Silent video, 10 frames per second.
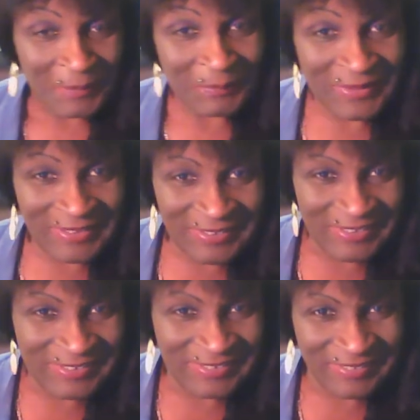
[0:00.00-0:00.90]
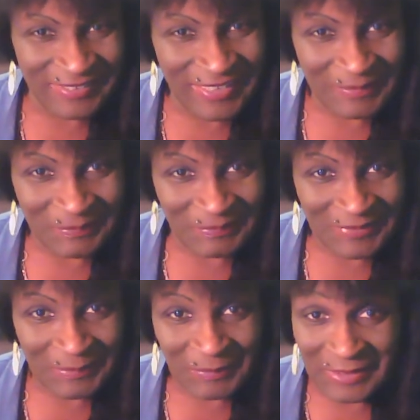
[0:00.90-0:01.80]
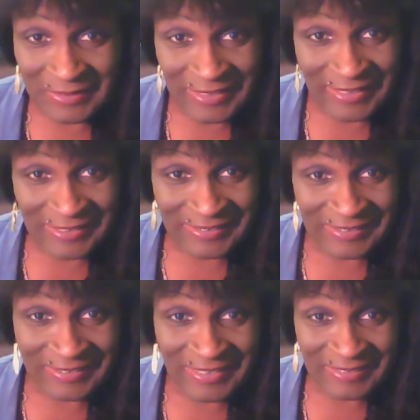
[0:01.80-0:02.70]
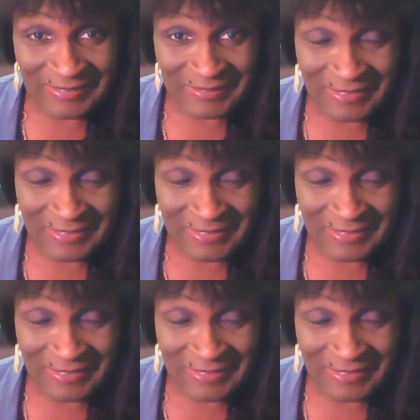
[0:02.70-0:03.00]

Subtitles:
But they're being nice. They're not,